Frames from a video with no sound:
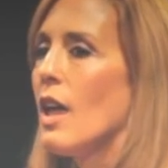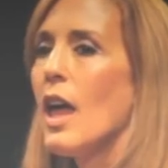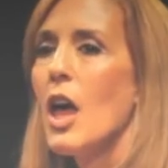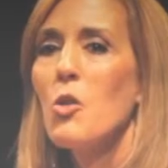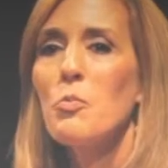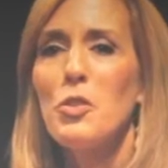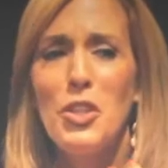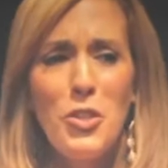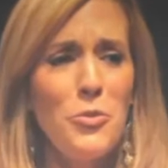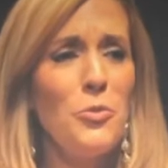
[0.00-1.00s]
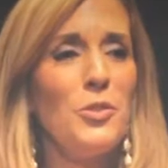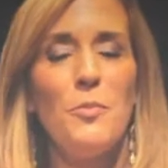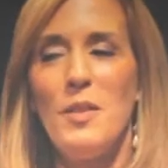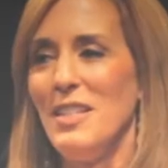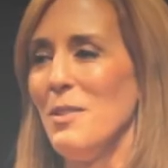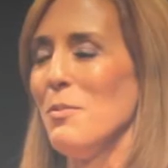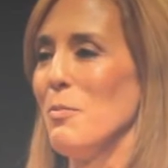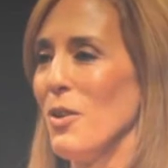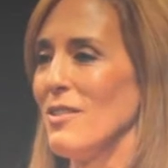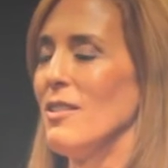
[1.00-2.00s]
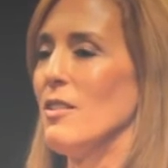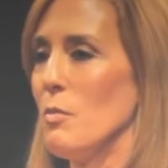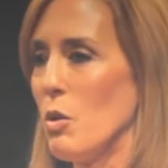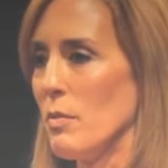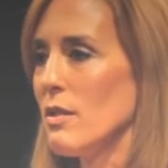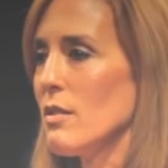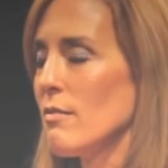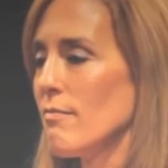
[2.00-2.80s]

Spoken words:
help you to be deeply present in the moment?